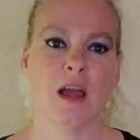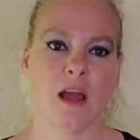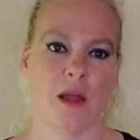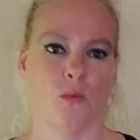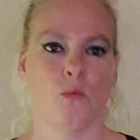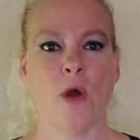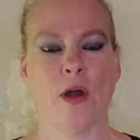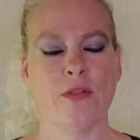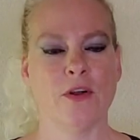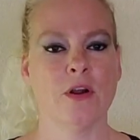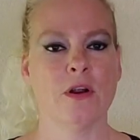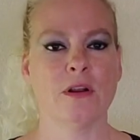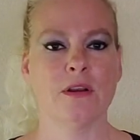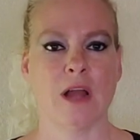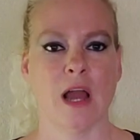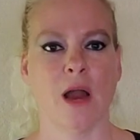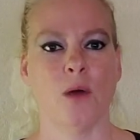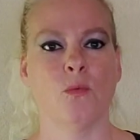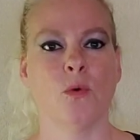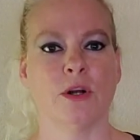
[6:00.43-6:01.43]
whether or
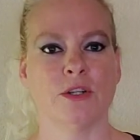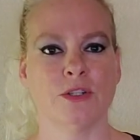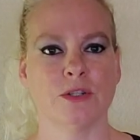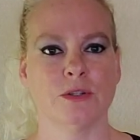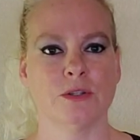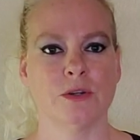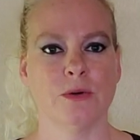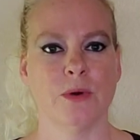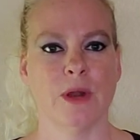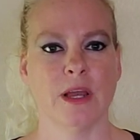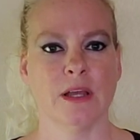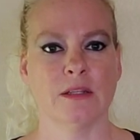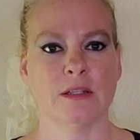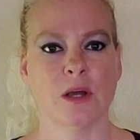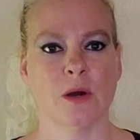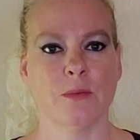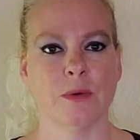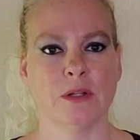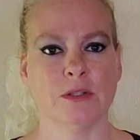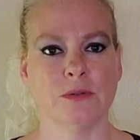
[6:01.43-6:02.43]
not what you're doing is
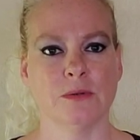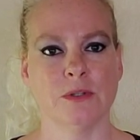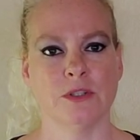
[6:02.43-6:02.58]
helping to